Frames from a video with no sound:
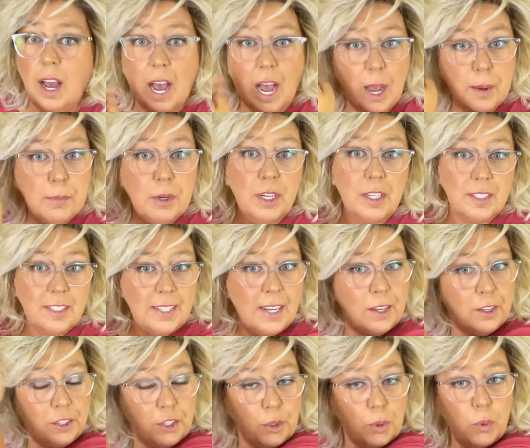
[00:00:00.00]
I'm gonna
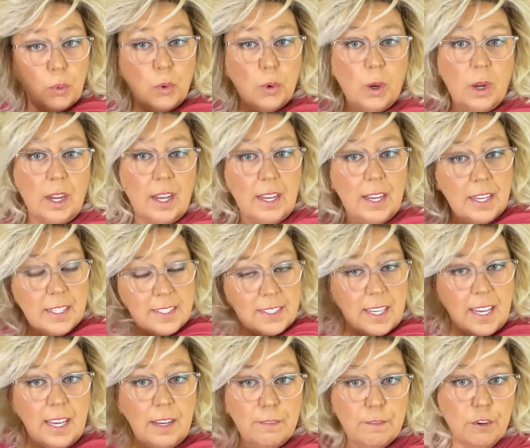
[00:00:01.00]
tell you, it's
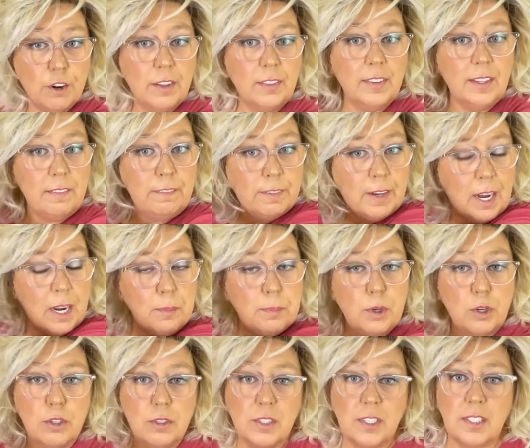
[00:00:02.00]
heat-friendly
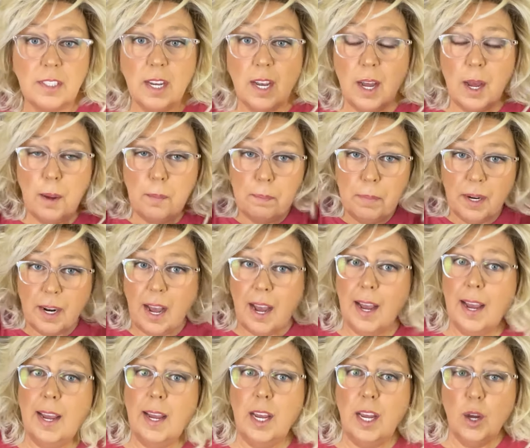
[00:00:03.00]
fibers, but
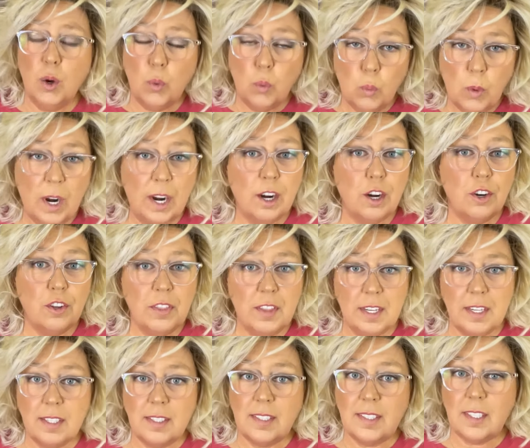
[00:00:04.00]
I wear
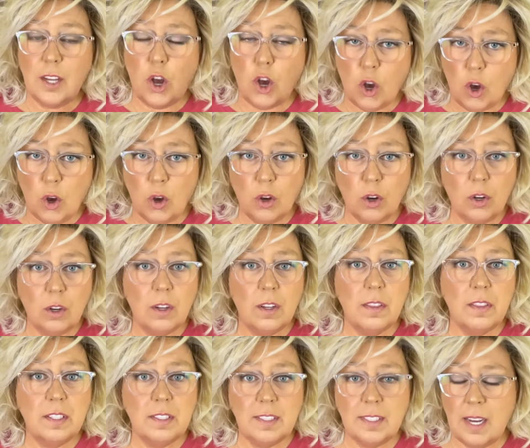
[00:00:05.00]
this all
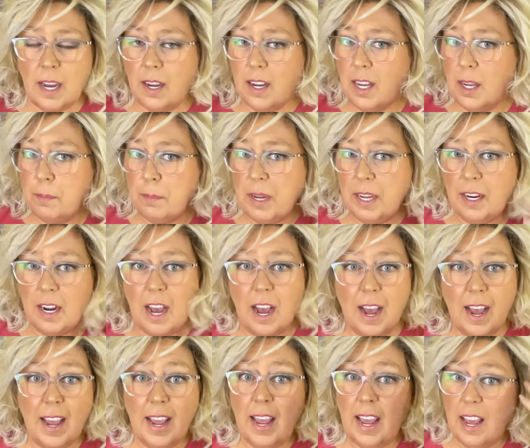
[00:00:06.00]
the time, and
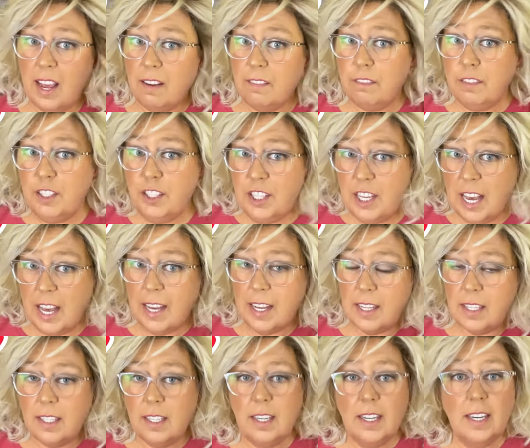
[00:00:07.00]
I have
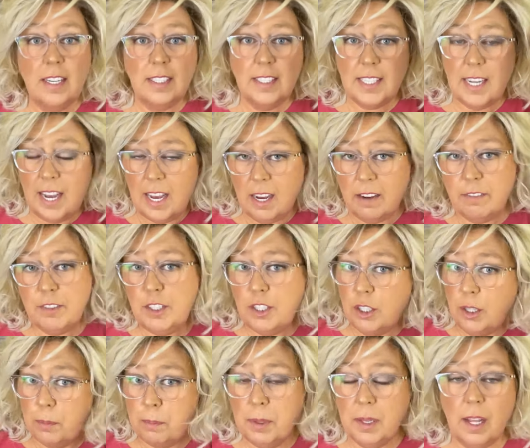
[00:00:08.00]
yet to have
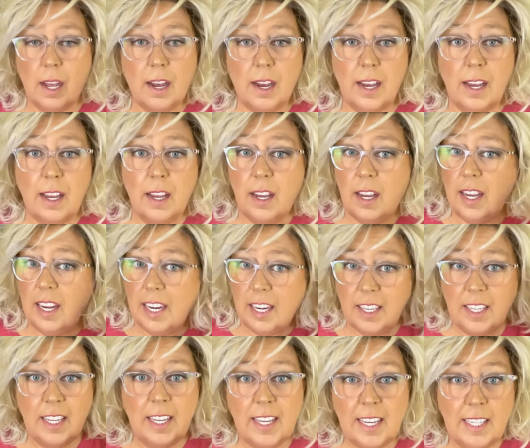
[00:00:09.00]
to apply
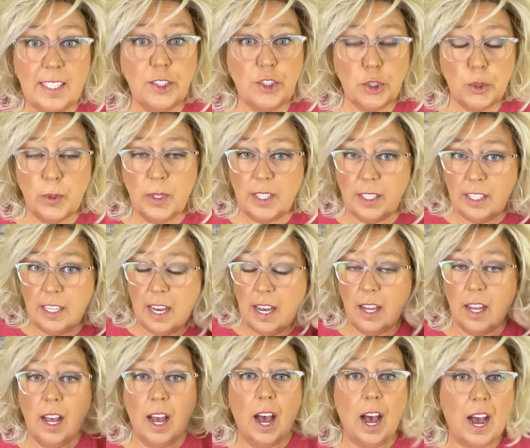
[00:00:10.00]
any heat to it
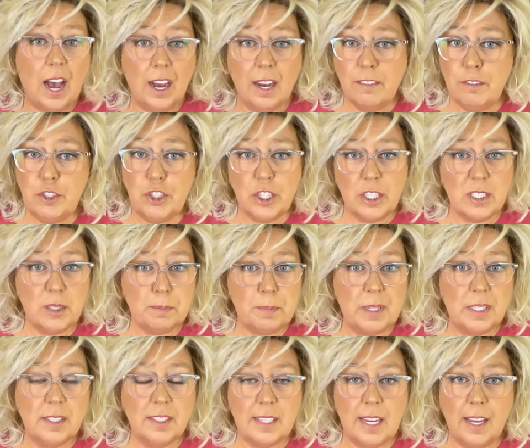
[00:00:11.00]
yet. I've just
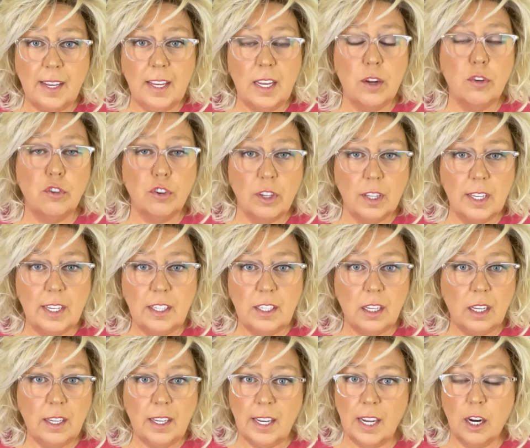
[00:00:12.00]
been taking really
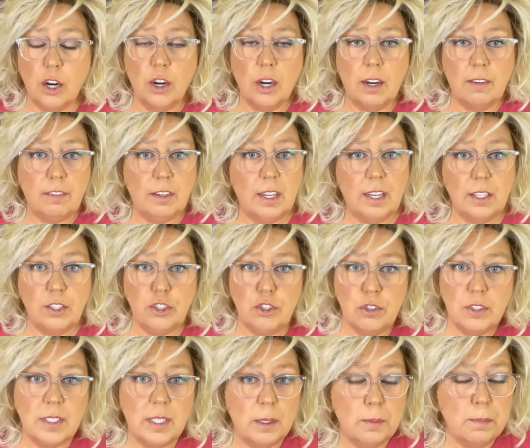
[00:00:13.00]
good care of it and
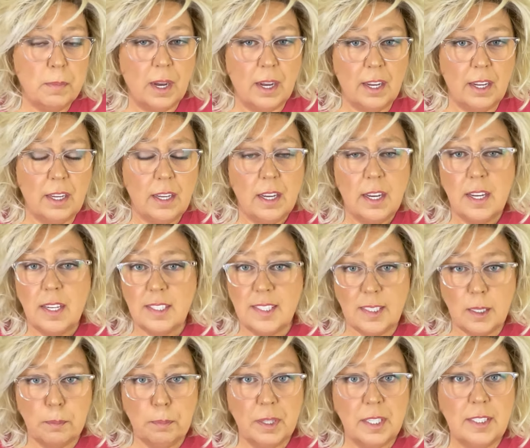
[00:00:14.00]
using my
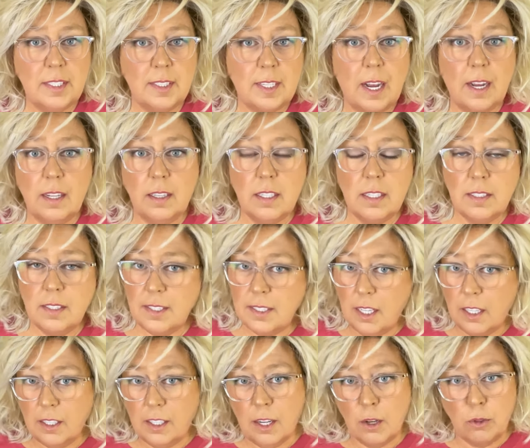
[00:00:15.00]
Simply Styling
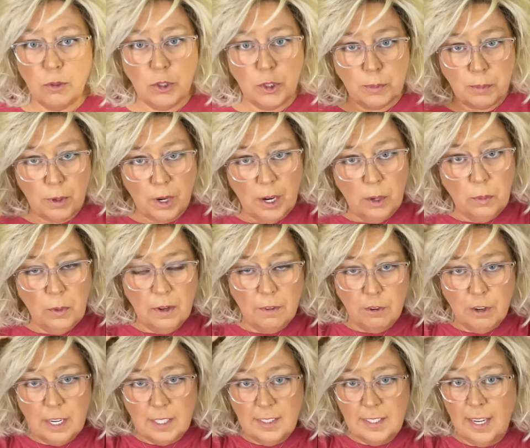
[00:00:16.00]
silicone spray
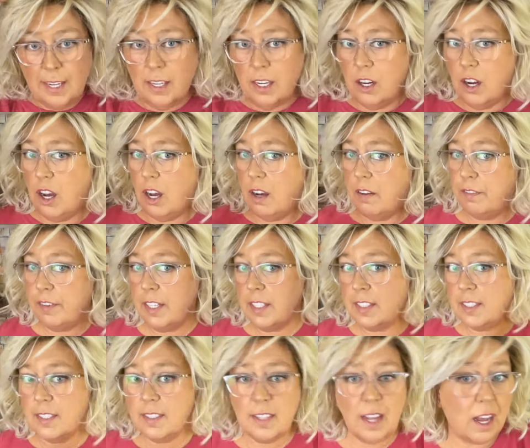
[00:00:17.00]
whenever I take it off.
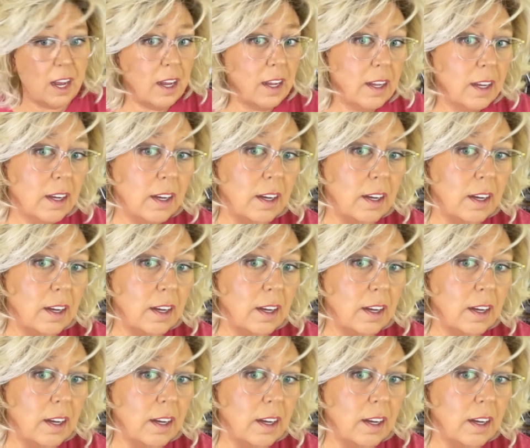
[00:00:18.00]
It's not